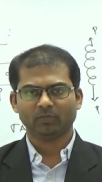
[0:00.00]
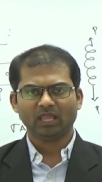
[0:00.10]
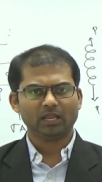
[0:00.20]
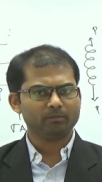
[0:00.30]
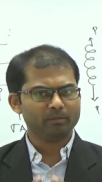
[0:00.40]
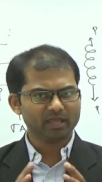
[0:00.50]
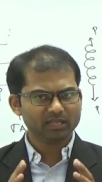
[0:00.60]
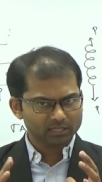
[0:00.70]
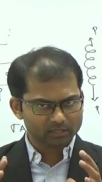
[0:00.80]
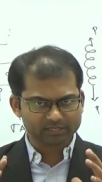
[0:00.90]
In
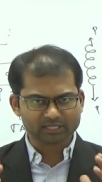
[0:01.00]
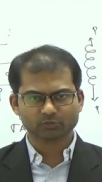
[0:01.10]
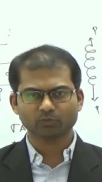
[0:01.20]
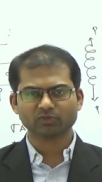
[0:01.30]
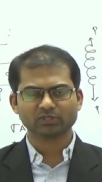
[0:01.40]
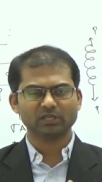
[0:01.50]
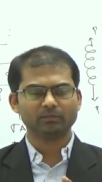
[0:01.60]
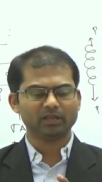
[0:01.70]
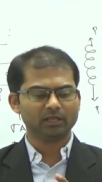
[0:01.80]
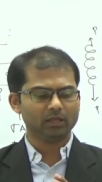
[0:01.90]
many textbooks, in
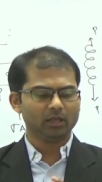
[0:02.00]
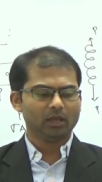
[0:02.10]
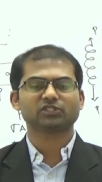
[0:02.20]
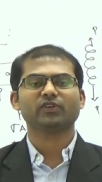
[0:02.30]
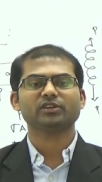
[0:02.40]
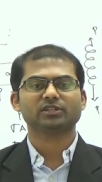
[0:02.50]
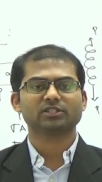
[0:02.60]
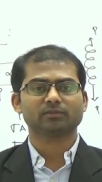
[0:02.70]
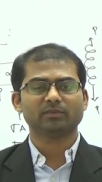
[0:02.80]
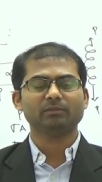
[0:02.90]
many
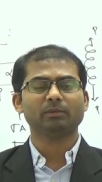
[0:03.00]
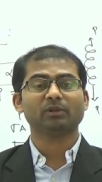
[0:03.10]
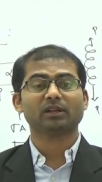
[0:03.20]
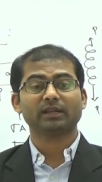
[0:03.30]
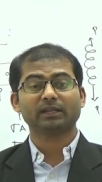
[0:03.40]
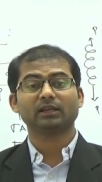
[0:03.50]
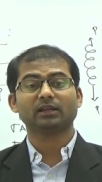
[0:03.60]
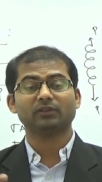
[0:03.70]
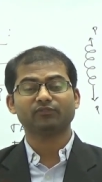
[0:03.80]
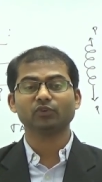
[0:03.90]
situations, many people are getting
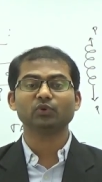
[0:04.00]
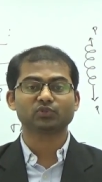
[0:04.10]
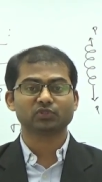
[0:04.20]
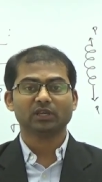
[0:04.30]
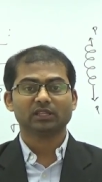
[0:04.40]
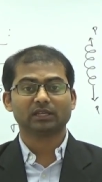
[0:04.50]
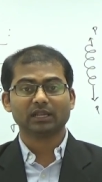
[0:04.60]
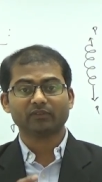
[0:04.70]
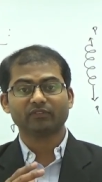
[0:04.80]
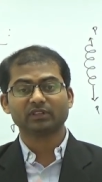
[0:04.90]
confused that
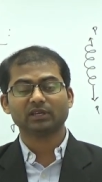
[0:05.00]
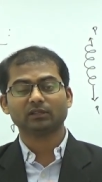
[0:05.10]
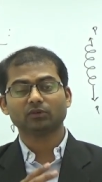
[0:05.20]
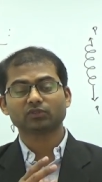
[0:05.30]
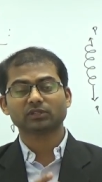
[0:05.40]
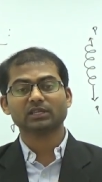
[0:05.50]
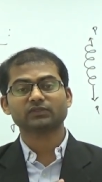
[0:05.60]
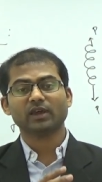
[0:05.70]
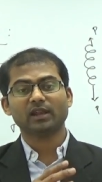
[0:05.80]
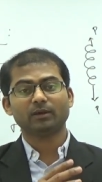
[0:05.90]
like whether the Hooke's law is
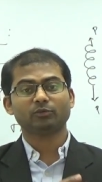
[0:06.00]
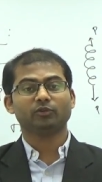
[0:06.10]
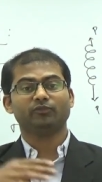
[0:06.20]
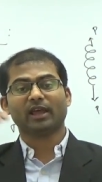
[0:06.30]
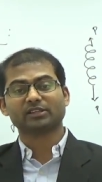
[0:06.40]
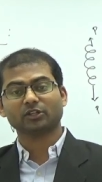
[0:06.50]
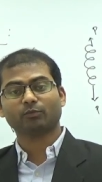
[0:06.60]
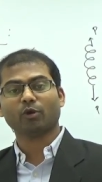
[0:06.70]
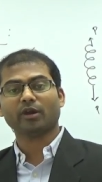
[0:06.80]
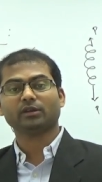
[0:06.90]
valid up to fracture
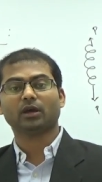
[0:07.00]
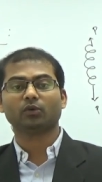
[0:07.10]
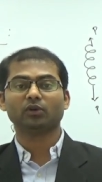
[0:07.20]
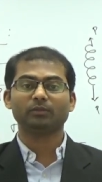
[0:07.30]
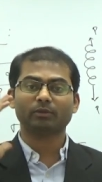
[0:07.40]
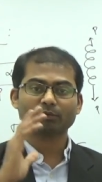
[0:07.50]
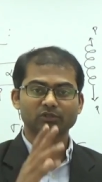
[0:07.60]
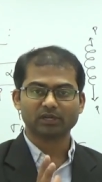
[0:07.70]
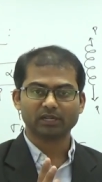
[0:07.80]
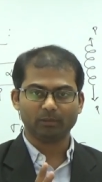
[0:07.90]
point or only
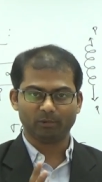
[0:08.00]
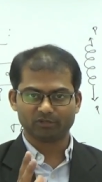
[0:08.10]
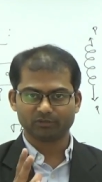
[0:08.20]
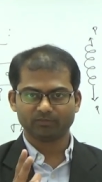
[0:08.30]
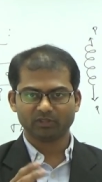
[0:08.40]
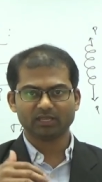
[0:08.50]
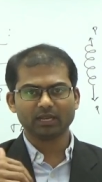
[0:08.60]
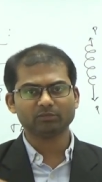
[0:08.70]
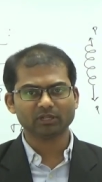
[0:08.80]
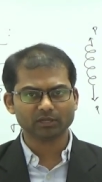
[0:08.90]
proportional to limits. Here I
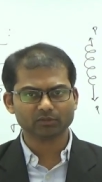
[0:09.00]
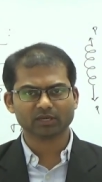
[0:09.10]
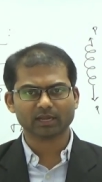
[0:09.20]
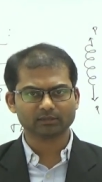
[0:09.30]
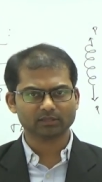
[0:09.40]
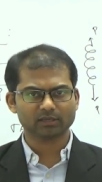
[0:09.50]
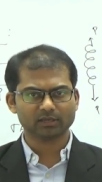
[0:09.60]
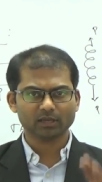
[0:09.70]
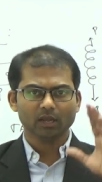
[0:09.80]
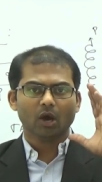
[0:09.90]
am telling you the correct thing
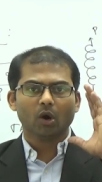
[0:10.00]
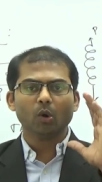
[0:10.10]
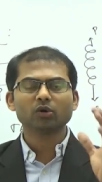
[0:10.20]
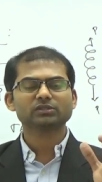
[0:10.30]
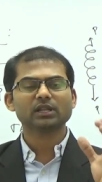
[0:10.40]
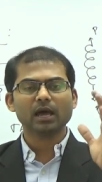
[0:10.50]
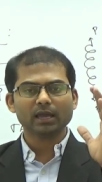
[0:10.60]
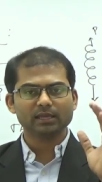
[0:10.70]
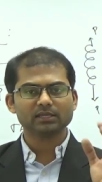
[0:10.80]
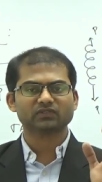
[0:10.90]
here. Hooke's law
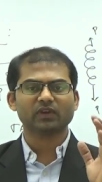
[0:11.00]
is